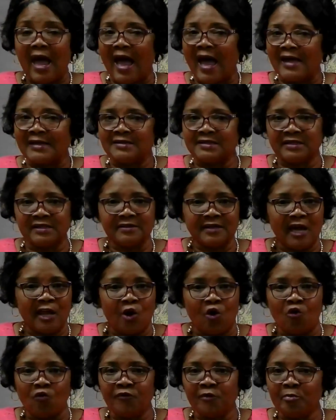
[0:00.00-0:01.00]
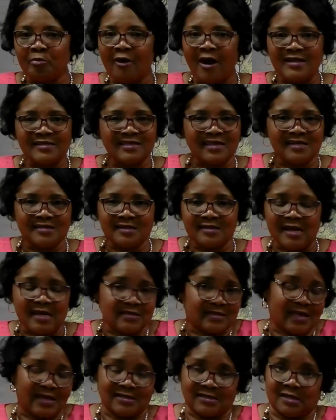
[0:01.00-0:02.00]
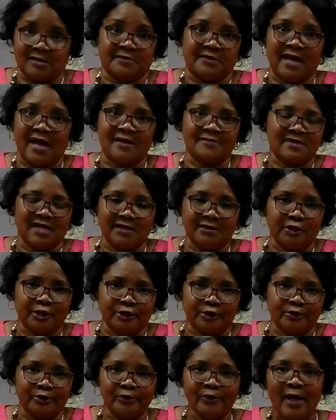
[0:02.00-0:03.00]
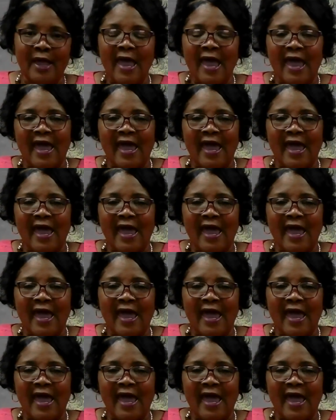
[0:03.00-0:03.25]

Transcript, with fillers: I did not overprocess it as I sometimes can do,